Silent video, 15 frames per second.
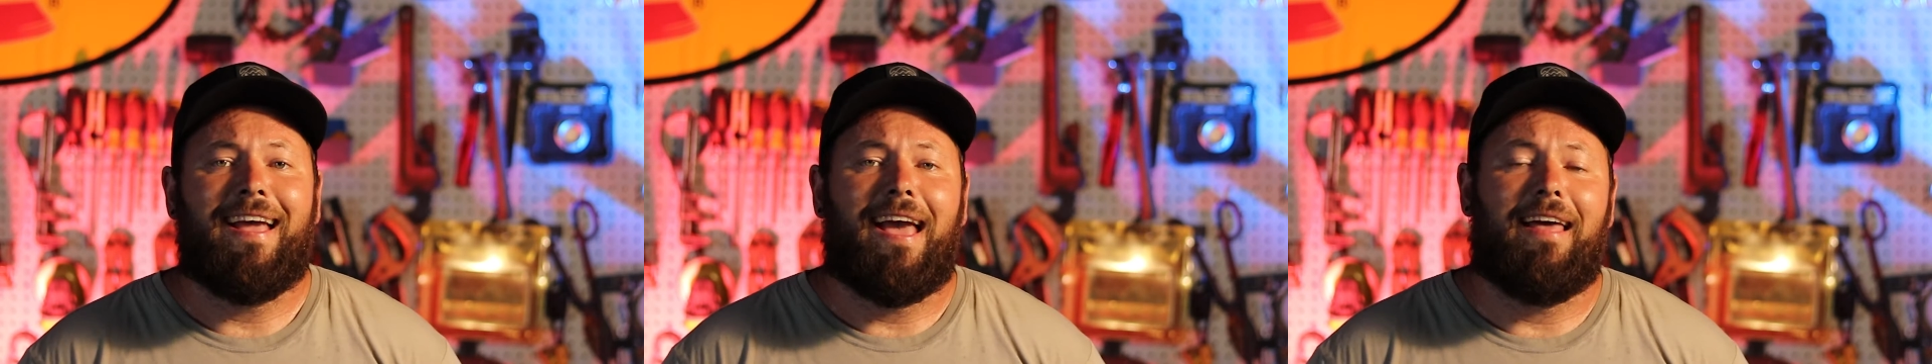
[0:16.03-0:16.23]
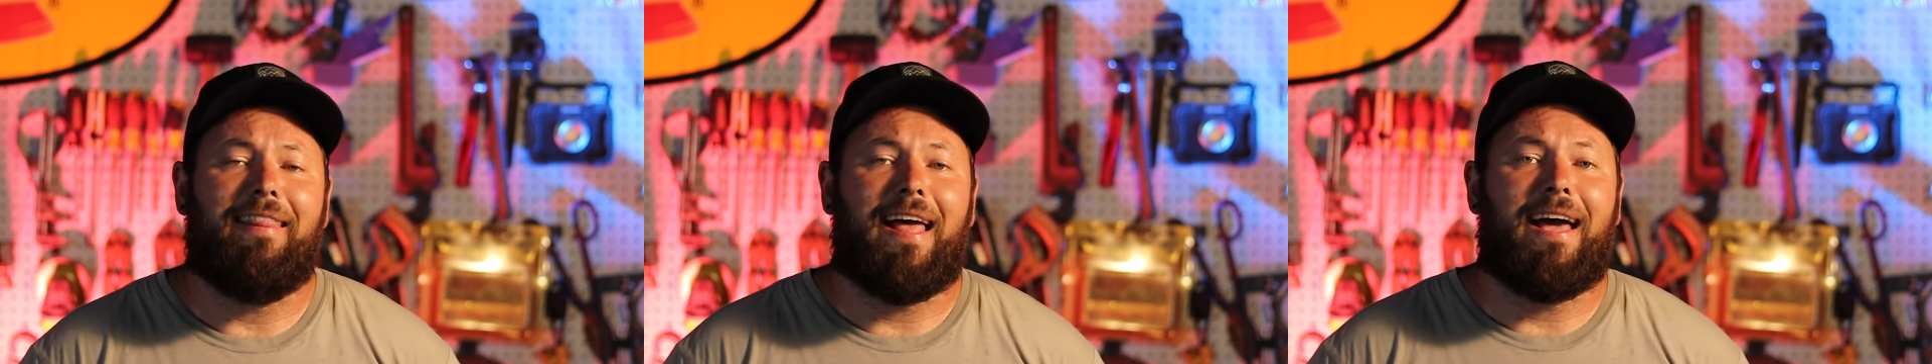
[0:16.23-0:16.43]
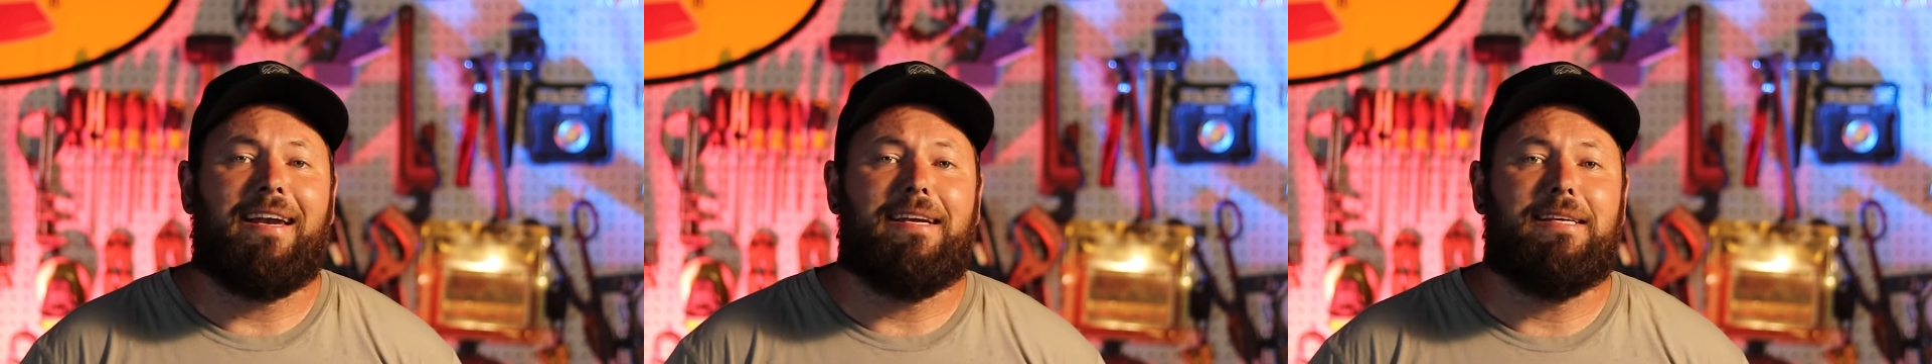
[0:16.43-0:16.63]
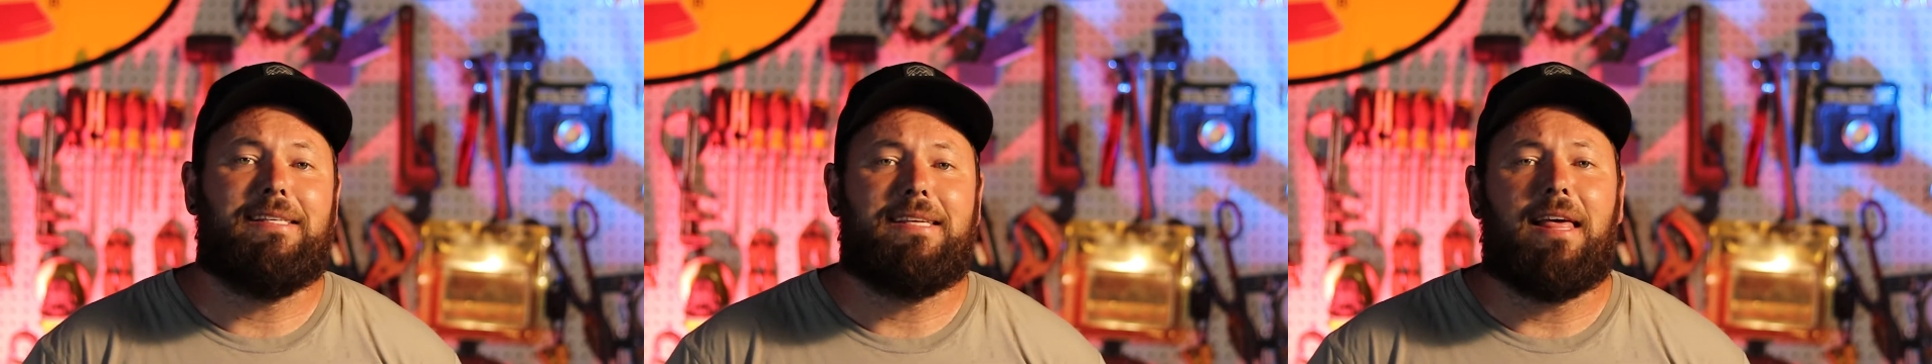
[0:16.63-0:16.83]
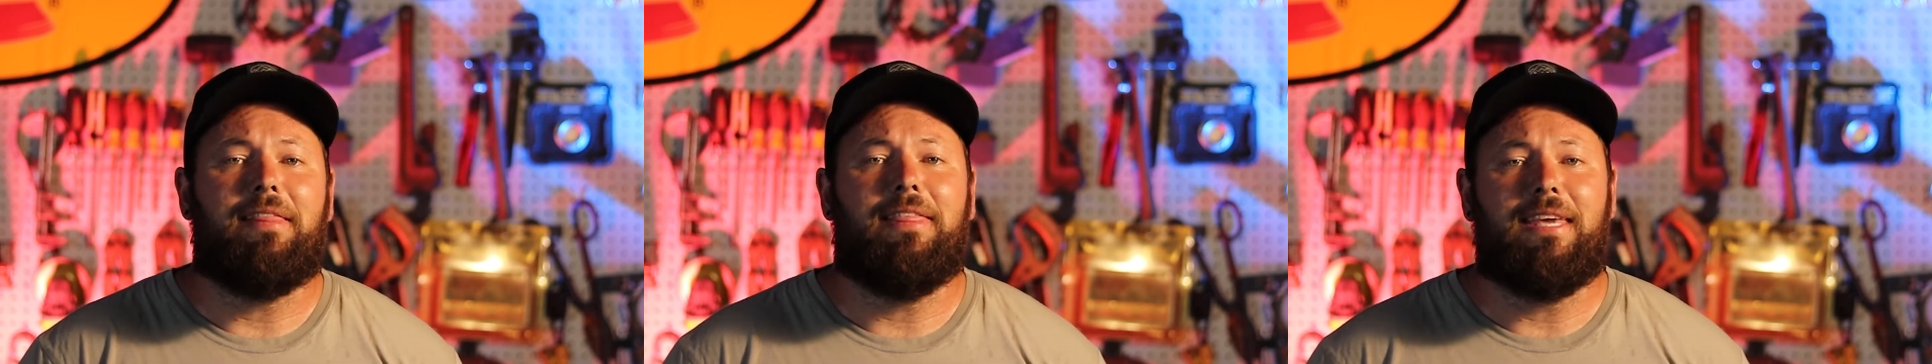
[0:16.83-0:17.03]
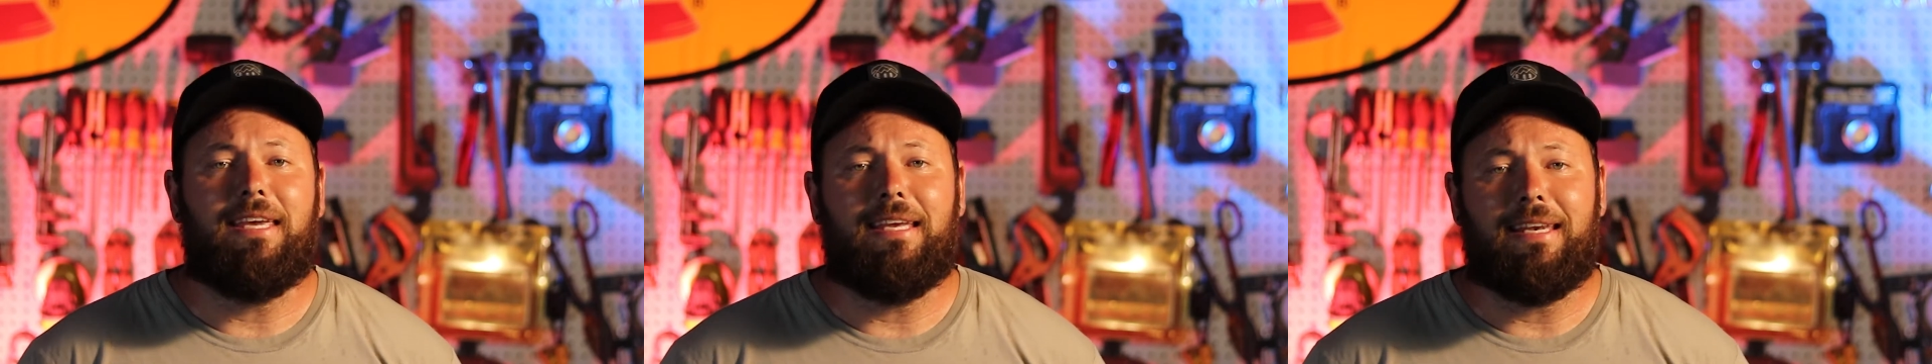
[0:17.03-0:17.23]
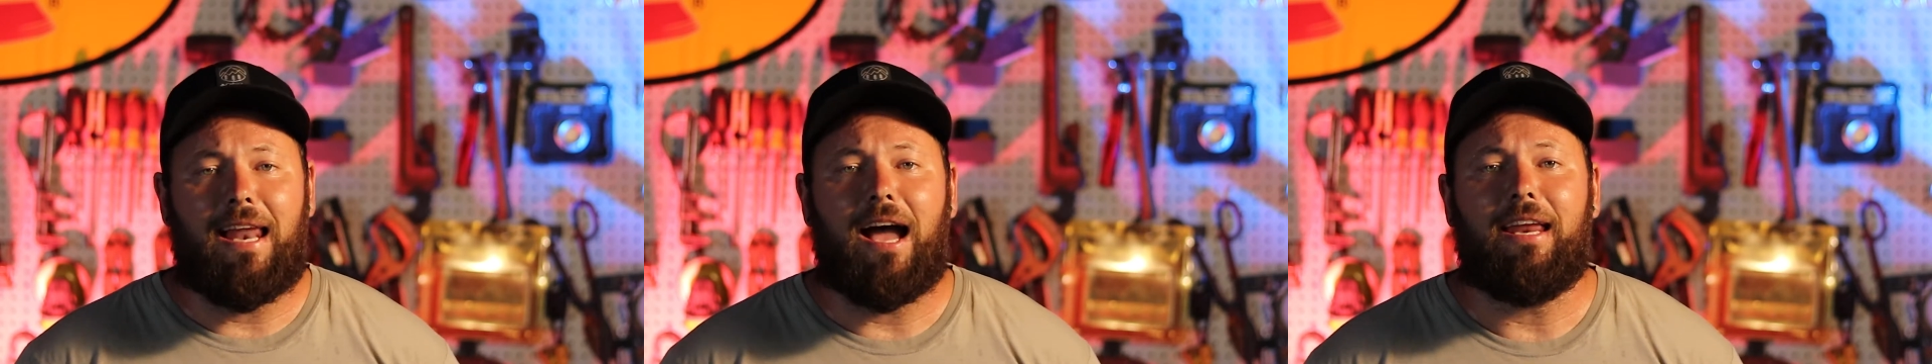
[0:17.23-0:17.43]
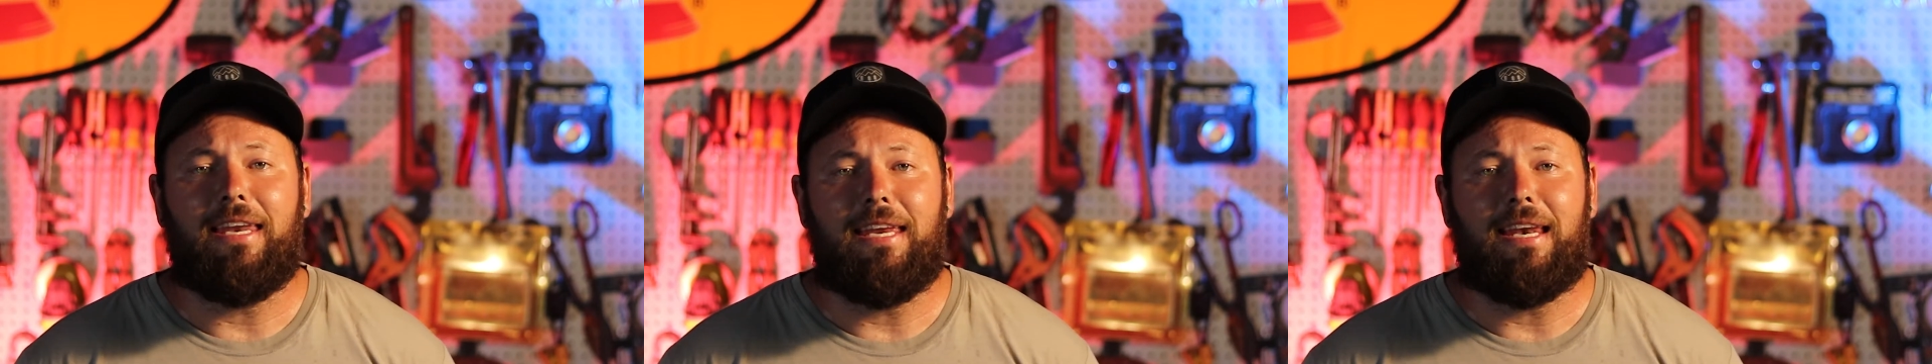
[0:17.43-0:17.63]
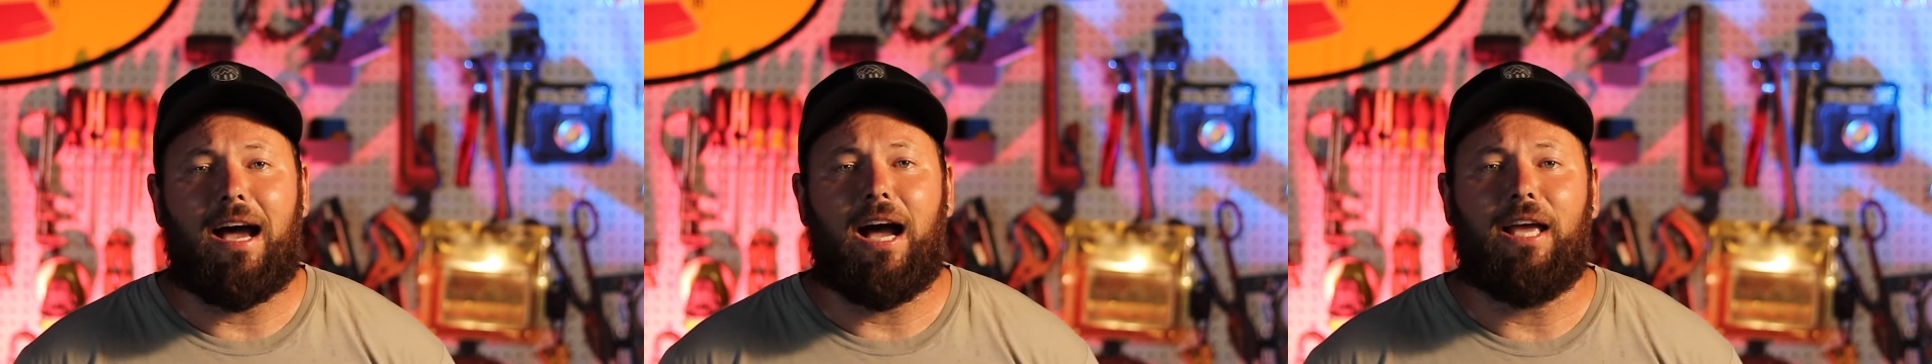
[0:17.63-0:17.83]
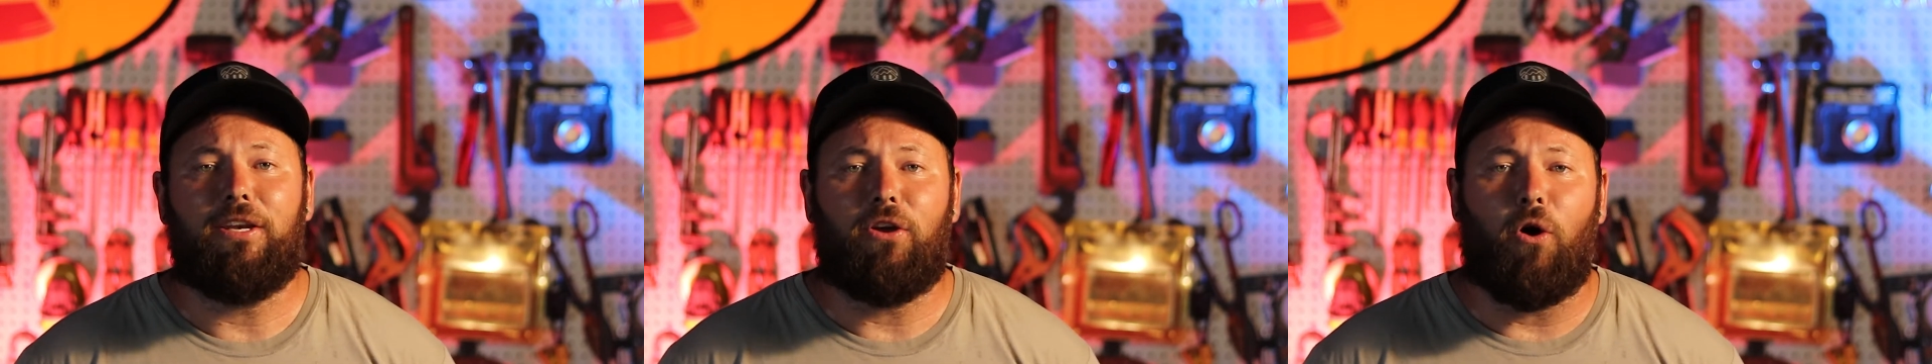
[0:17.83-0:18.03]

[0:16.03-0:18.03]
and that is the 99